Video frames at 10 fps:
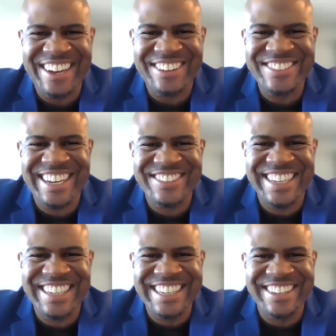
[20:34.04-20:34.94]
I'll tell
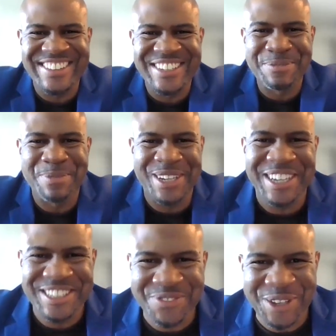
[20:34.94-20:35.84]
you, Nicholas,
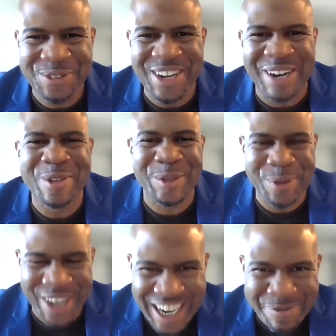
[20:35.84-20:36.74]
because of you, I'm much
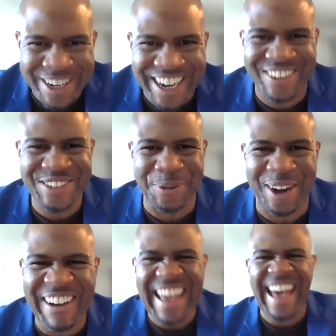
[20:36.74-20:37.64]
more calmer now as well.